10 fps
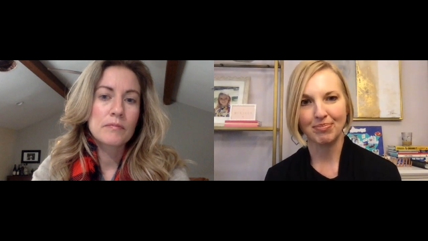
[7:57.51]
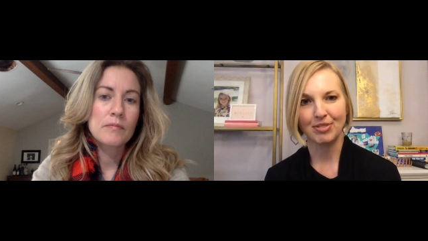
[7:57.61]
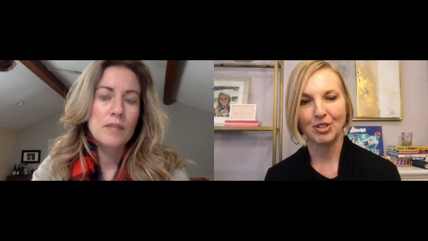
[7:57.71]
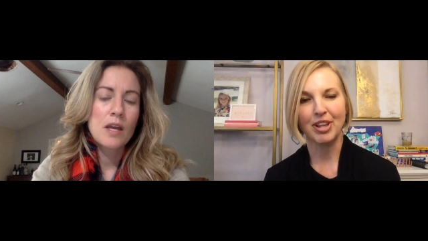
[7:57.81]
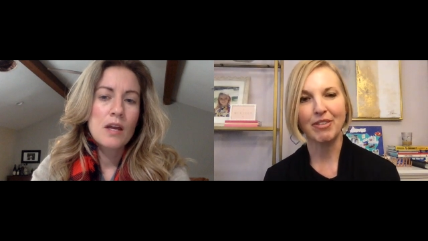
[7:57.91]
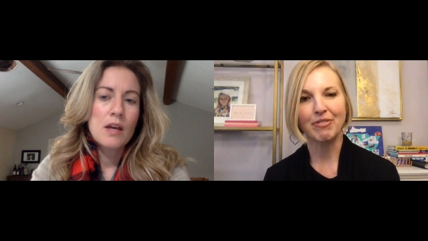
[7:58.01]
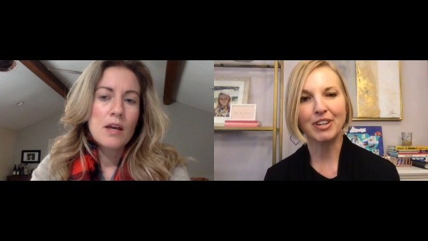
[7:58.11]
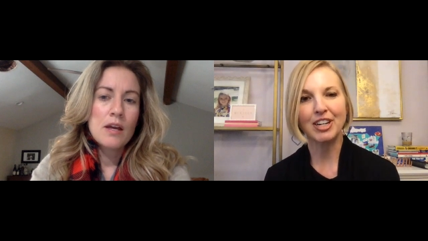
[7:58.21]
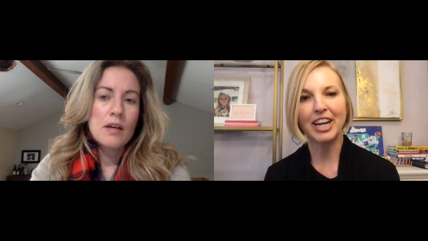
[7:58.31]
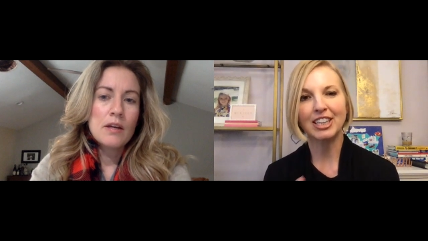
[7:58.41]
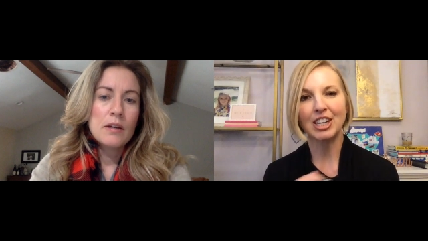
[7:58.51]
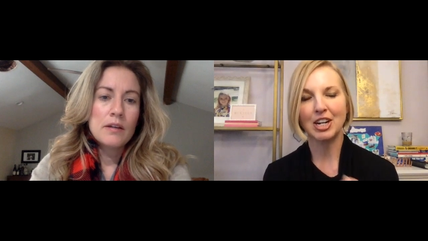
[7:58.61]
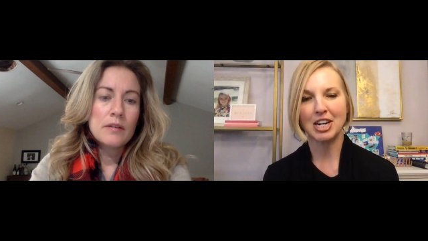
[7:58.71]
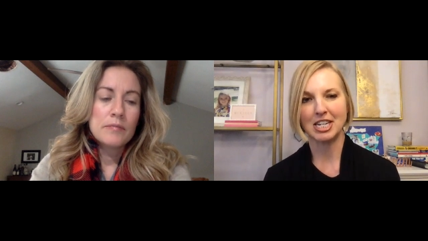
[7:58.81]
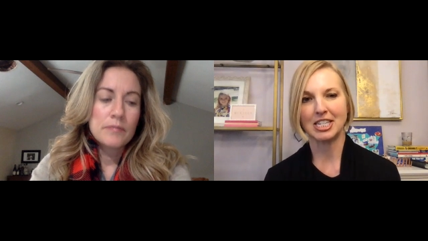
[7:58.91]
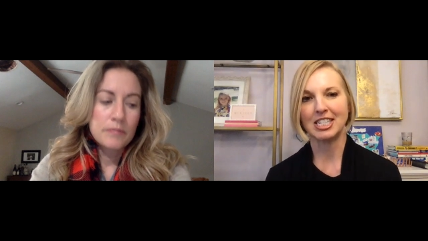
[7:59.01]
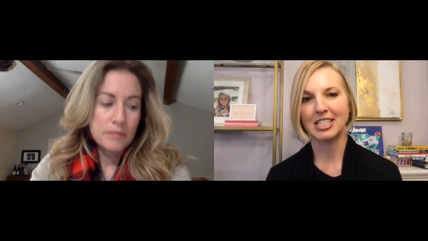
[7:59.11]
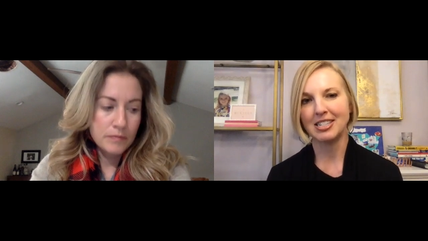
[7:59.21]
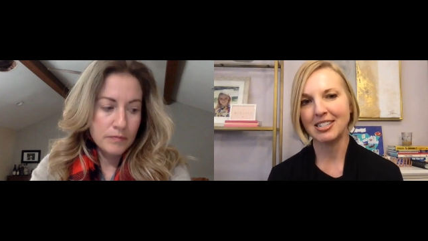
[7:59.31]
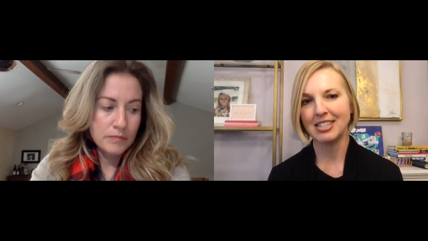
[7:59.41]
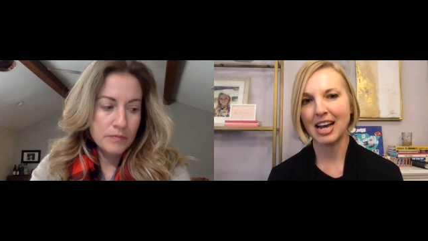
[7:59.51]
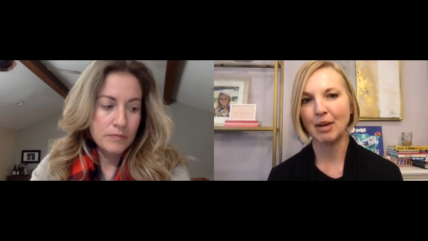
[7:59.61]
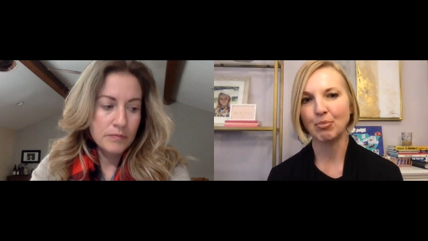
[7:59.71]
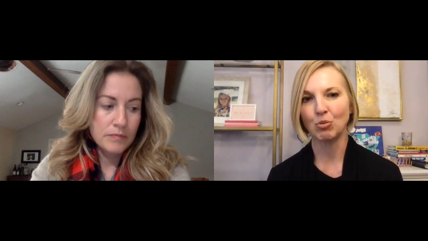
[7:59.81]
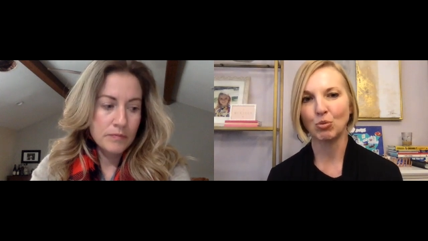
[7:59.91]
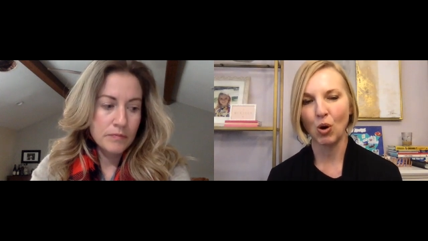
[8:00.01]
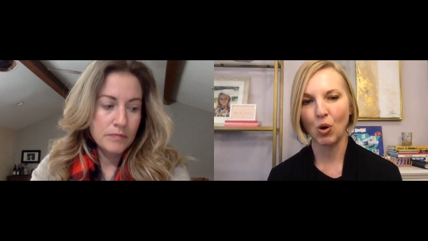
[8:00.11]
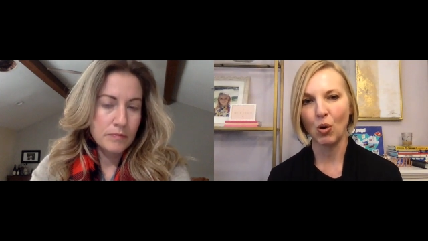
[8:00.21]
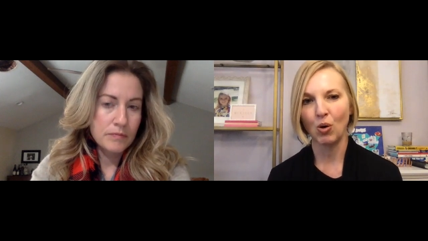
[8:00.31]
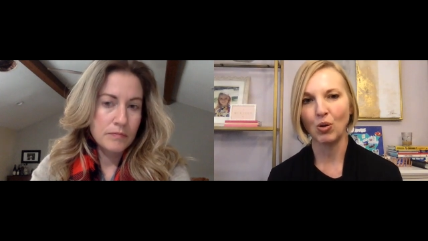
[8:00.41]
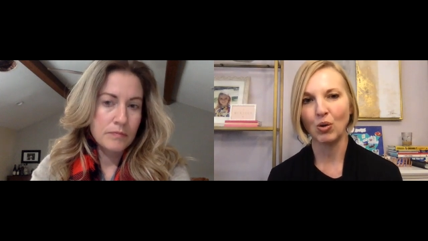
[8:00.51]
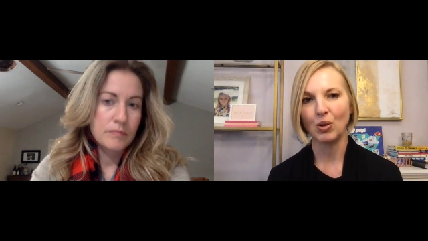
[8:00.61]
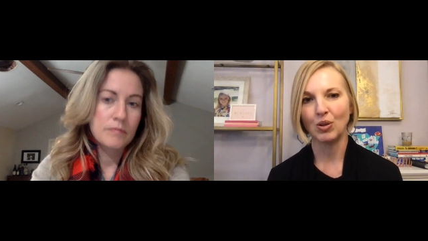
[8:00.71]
Speaker 1: Do they feel like they're in an assistant type role?